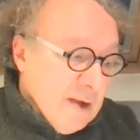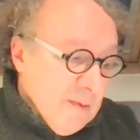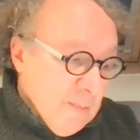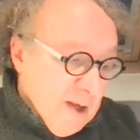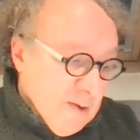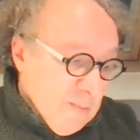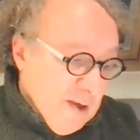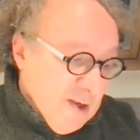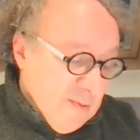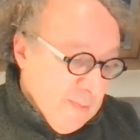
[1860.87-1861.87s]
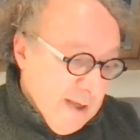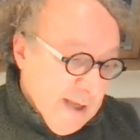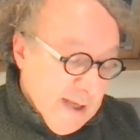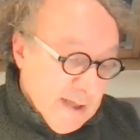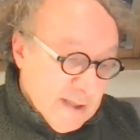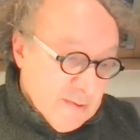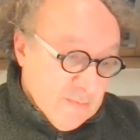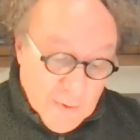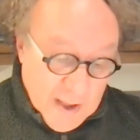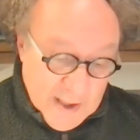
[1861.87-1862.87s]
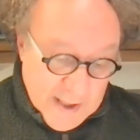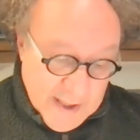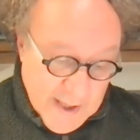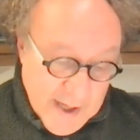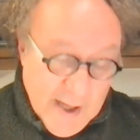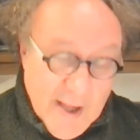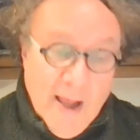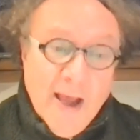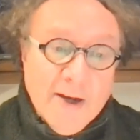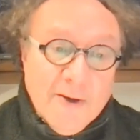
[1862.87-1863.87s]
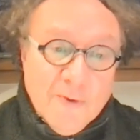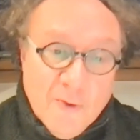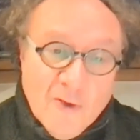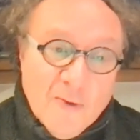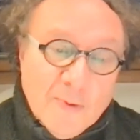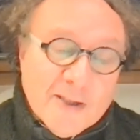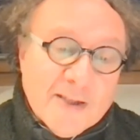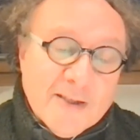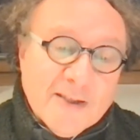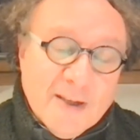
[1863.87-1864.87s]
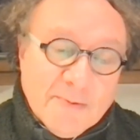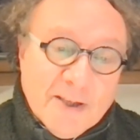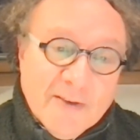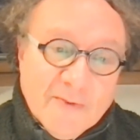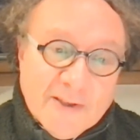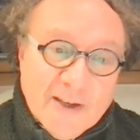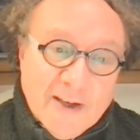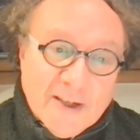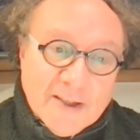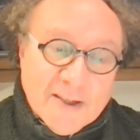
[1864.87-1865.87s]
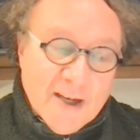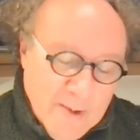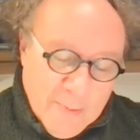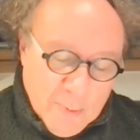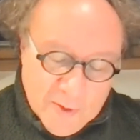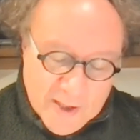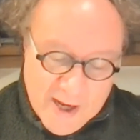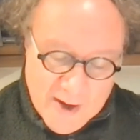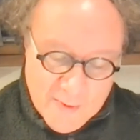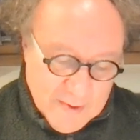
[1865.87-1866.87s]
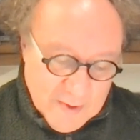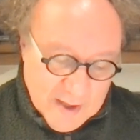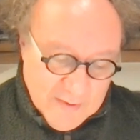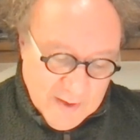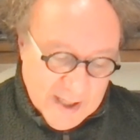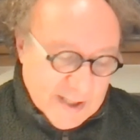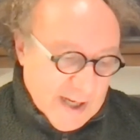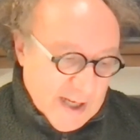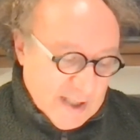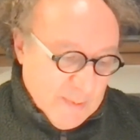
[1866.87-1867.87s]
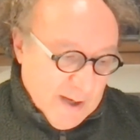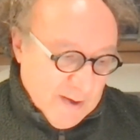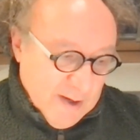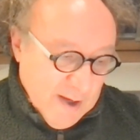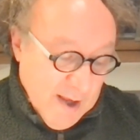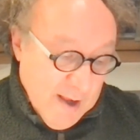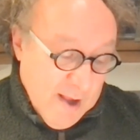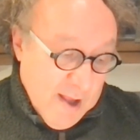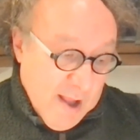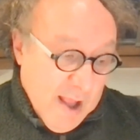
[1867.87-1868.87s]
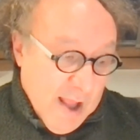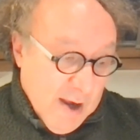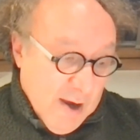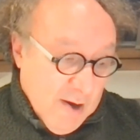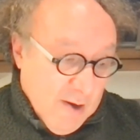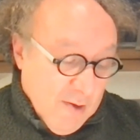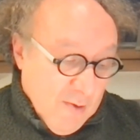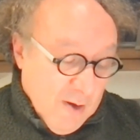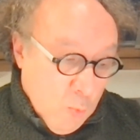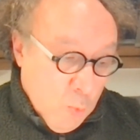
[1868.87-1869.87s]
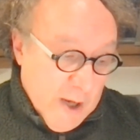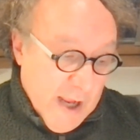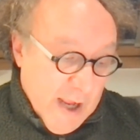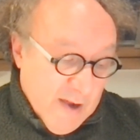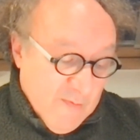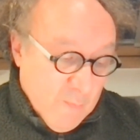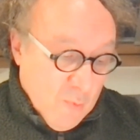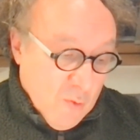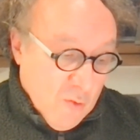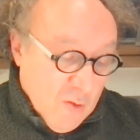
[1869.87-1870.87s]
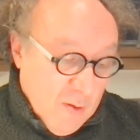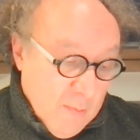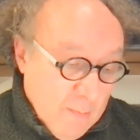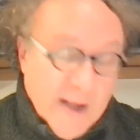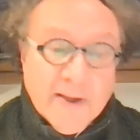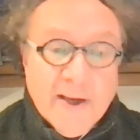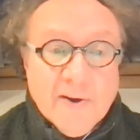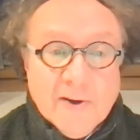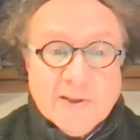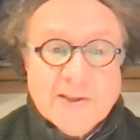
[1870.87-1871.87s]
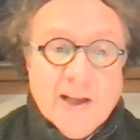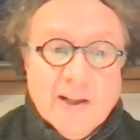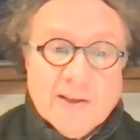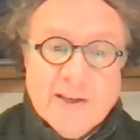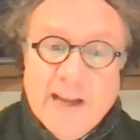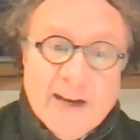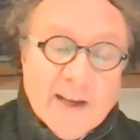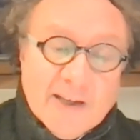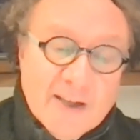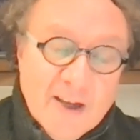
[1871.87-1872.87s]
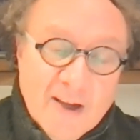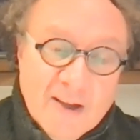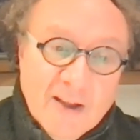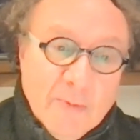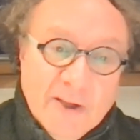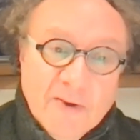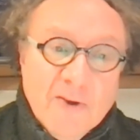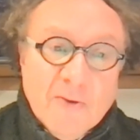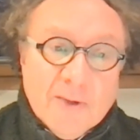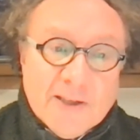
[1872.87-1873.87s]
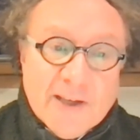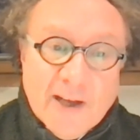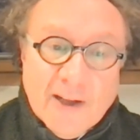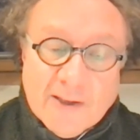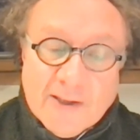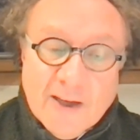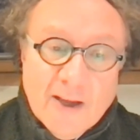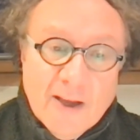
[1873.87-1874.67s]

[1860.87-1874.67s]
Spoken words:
gut microbiome is rightly an enormous subject of research. People will know all the kind of cliches about how we have more bacterial cells in us than we do human cells.